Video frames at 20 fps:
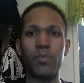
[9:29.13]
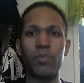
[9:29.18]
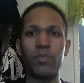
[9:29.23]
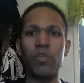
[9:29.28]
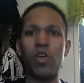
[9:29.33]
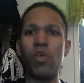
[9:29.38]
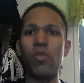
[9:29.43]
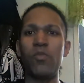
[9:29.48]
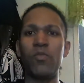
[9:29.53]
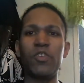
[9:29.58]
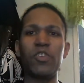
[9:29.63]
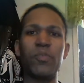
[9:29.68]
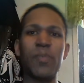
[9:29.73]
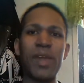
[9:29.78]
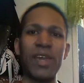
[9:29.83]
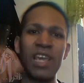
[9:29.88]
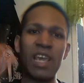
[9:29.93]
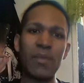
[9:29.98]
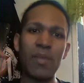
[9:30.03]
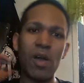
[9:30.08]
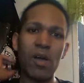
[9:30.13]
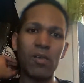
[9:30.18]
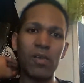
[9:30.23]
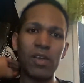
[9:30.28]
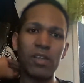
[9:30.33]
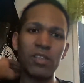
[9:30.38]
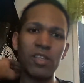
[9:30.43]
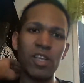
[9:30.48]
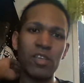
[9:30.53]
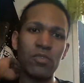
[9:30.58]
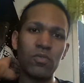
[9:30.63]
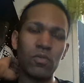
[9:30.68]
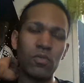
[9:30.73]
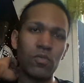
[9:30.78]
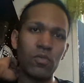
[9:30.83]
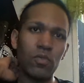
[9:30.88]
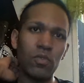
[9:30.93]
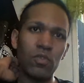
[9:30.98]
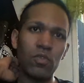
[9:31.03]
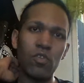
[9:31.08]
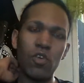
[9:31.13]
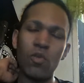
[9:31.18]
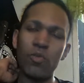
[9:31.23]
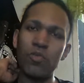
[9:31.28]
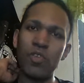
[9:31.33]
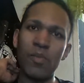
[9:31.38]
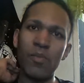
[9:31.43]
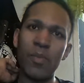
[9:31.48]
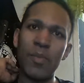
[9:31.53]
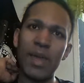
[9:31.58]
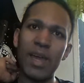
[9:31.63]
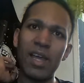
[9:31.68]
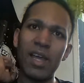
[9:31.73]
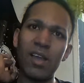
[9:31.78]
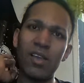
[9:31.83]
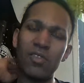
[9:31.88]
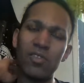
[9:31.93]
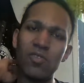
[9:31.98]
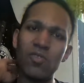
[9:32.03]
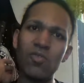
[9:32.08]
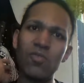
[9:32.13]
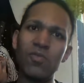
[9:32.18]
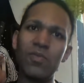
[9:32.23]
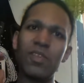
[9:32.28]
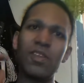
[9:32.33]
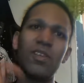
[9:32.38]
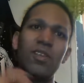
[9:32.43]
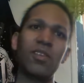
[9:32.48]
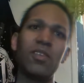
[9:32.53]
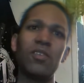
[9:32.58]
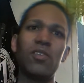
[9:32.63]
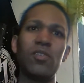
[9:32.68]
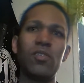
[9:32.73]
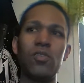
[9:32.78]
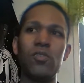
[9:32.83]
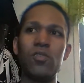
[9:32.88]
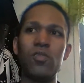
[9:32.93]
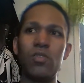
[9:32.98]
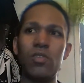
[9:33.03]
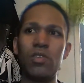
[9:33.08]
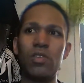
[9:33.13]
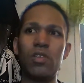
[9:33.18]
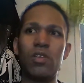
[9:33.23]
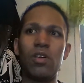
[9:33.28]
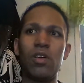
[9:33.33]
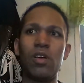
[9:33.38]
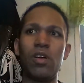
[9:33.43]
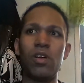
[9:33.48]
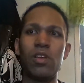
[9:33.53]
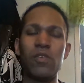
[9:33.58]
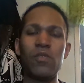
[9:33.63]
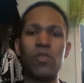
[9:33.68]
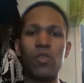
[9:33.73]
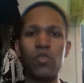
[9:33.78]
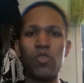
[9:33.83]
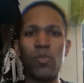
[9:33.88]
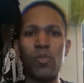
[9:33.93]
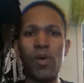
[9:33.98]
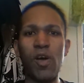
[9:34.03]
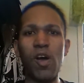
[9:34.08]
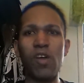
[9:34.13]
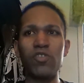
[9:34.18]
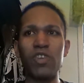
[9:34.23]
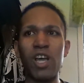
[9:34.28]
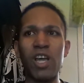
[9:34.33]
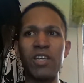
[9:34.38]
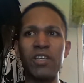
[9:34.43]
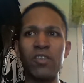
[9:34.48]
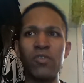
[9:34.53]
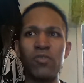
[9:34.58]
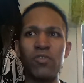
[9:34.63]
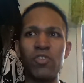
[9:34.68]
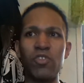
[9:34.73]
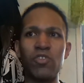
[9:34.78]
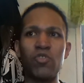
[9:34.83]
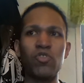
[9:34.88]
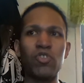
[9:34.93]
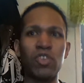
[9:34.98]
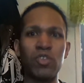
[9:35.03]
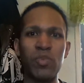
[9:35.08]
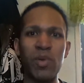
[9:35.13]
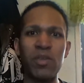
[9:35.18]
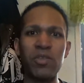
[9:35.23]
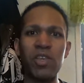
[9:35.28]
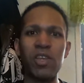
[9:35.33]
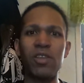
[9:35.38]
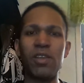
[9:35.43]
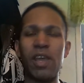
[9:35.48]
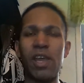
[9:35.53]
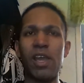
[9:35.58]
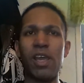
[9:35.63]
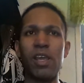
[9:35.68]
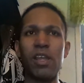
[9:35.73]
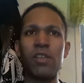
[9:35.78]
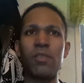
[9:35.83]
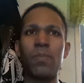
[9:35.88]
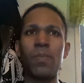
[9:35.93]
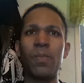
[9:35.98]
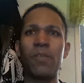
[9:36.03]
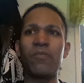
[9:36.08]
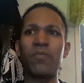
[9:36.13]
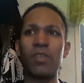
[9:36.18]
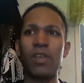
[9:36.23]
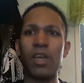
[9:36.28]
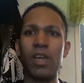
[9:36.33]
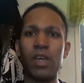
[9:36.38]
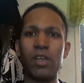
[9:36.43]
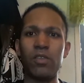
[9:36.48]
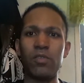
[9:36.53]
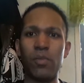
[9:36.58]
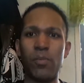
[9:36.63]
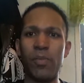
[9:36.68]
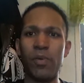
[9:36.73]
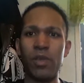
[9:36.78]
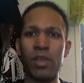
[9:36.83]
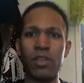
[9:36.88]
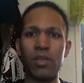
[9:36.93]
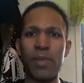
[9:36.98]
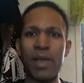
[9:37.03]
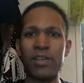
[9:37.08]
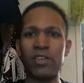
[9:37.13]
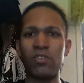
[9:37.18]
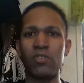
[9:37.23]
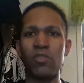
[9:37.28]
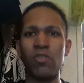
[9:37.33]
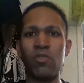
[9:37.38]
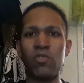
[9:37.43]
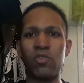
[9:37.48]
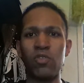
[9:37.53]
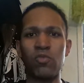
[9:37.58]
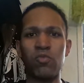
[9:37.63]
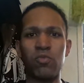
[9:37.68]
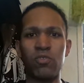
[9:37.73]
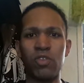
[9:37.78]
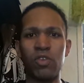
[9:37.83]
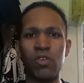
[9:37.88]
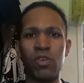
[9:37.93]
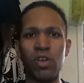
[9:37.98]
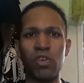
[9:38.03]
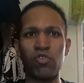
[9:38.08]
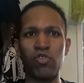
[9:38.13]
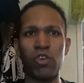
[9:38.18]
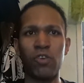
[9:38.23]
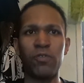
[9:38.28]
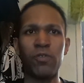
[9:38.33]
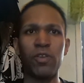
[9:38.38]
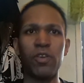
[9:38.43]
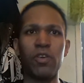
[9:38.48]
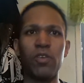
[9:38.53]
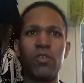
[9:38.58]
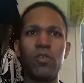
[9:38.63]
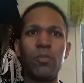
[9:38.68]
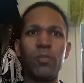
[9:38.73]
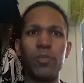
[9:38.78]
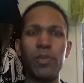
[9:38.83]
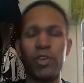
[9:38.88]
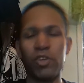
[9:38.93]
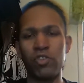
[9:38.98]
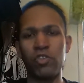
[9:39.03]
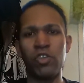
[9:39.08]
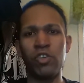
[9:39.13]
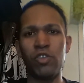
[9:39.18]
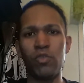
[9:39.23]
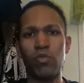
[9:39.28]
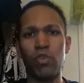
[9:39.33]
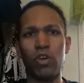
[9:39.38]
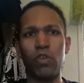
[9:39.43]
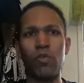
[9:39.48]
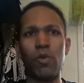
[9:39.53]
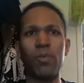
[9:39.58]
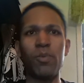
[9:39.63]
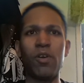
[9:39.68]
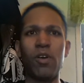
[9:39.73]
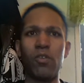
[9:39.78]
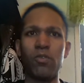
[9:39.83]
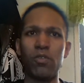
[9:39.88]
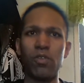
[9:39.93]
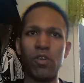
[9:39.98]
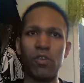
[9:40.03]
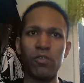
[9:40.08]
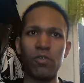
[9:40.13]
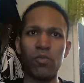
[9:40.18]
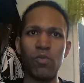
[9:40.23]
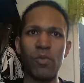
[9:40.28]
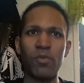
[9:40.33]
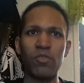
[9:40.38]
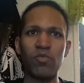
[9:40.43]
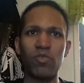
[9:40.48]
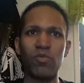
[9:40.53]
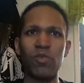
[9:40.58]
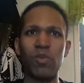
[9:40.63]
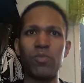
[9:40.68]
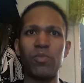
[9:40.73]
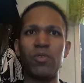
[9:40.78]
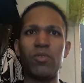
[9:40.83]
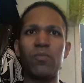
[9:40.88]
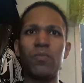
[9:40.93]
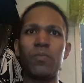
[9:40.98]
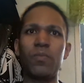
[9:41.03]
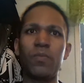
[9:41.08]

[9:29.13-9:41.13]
Nope, this man came out and says nope, you have a bad attitude. Uh, even though you apologize, you're still suspended, and and the, and the match goes to to uh, Charlotte Flair because she's the runner up of, of the Women's Royal Rumble.